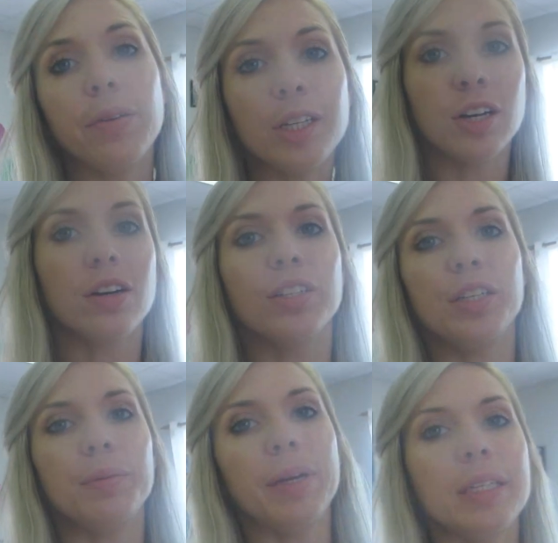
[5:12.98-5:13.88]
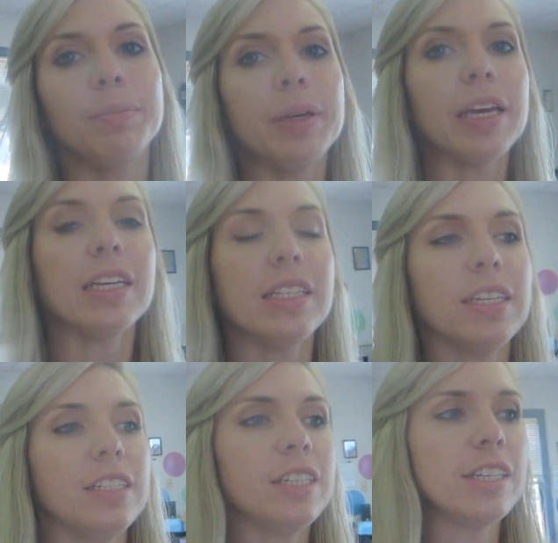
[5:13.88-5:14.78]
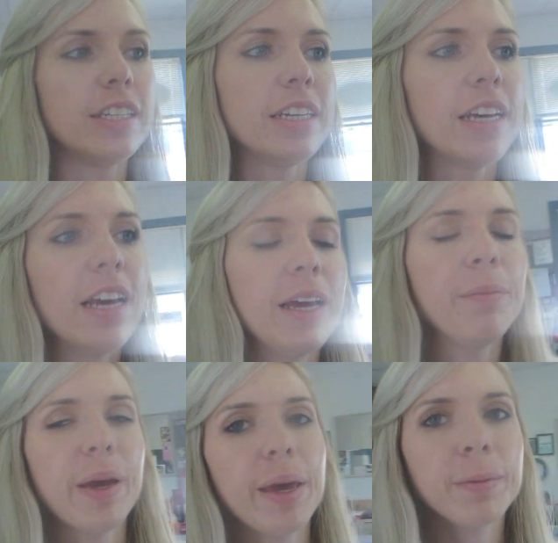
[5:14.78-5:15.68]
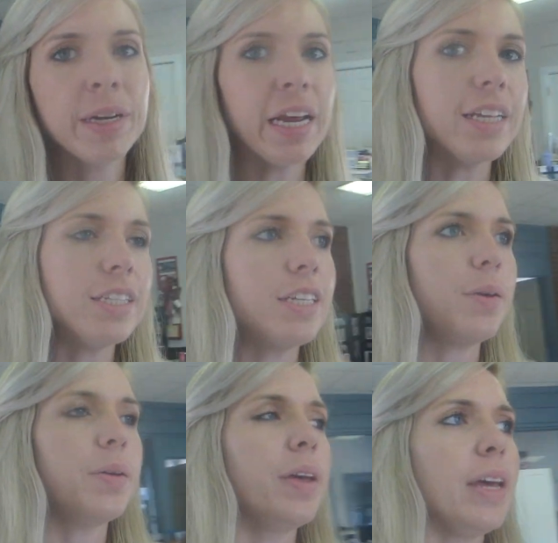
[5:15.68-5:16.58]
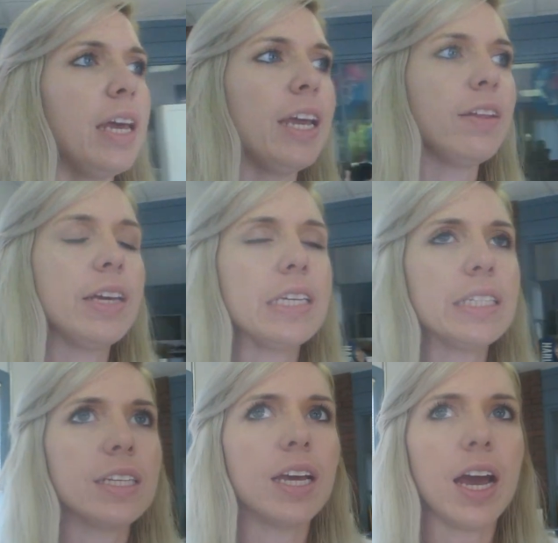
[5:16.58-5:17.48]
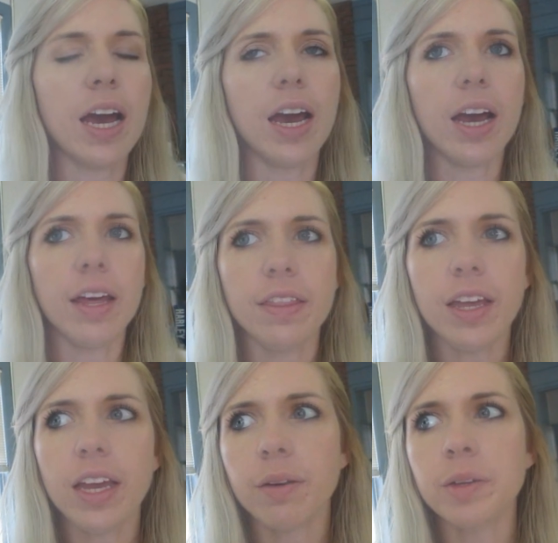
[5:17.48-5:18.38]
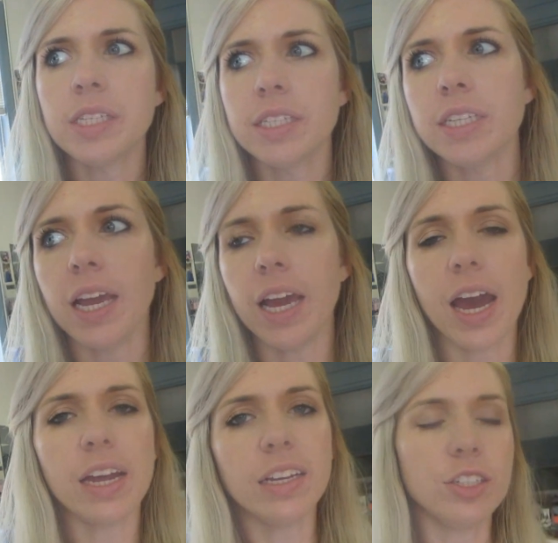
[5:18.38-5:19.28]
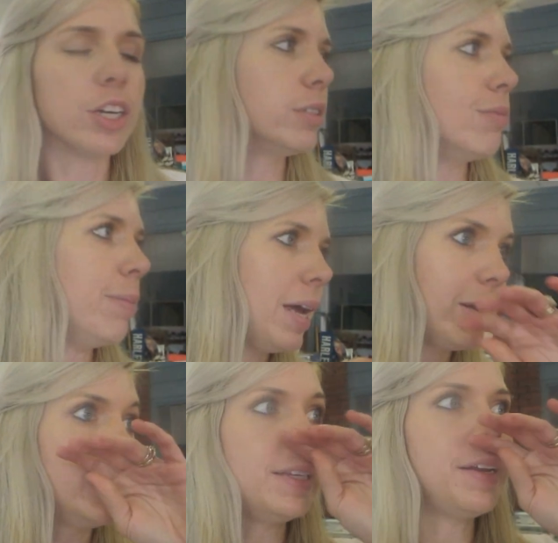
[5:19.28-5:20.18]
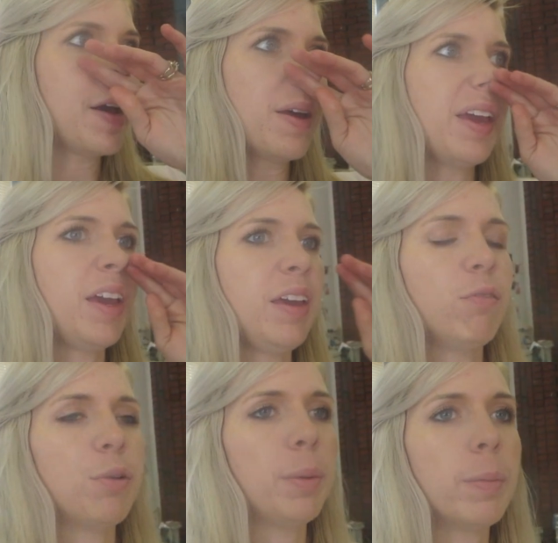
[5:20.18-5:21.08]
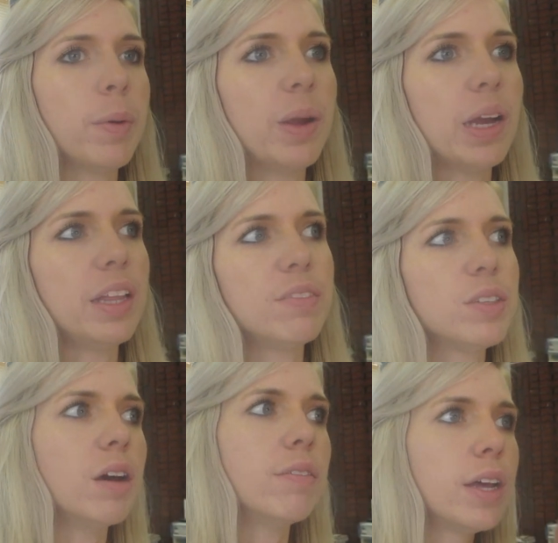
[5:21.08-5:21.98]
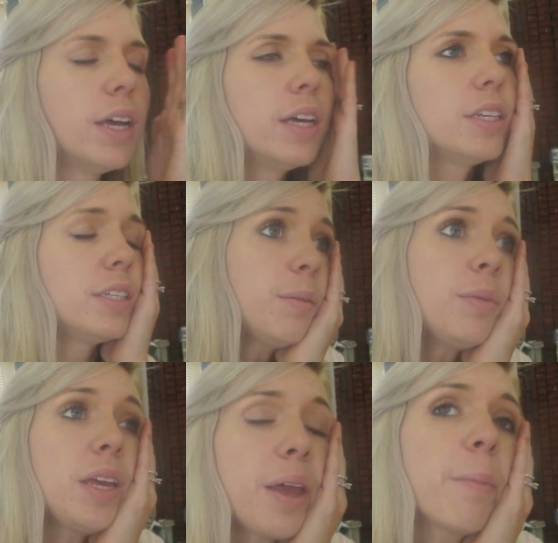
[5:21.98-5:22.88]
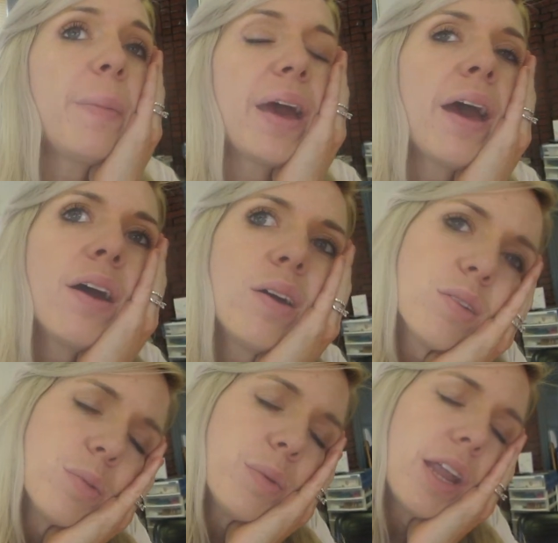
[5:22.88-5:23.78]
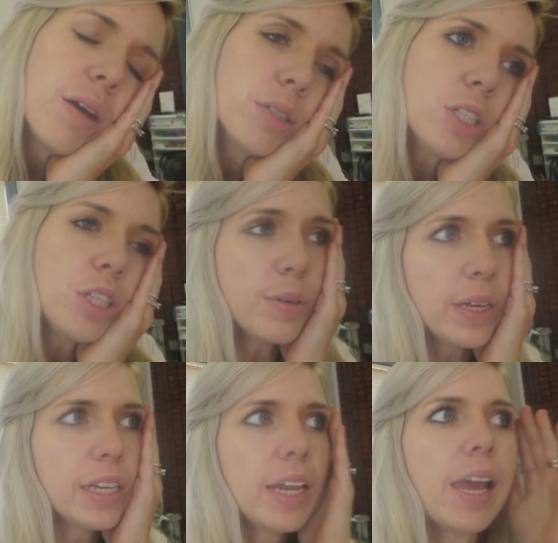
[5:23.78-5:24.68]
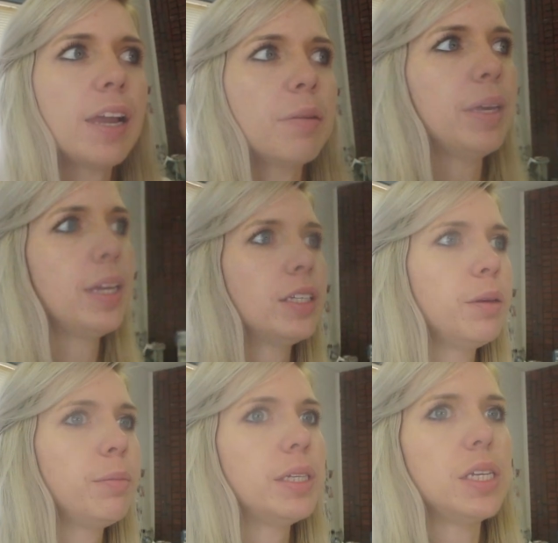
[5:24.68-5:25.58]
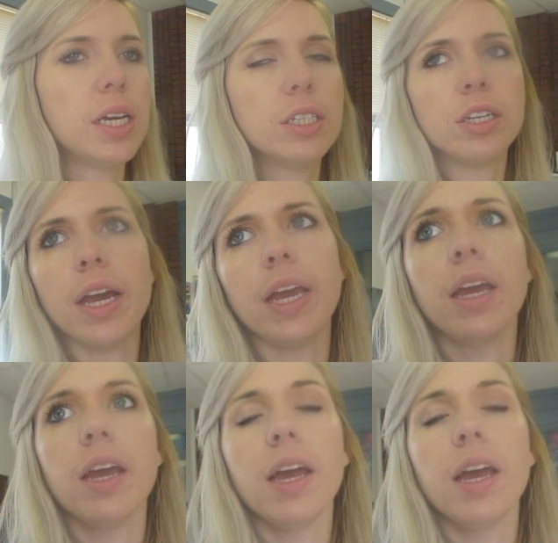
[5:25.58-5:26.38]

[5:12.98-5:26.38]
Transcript: I was talking too much because it just, my camera died. So anyways, I think I had to charge my battery, so now I can't even remember where I left off. Something about what I was doing today, or being so busy yesterday.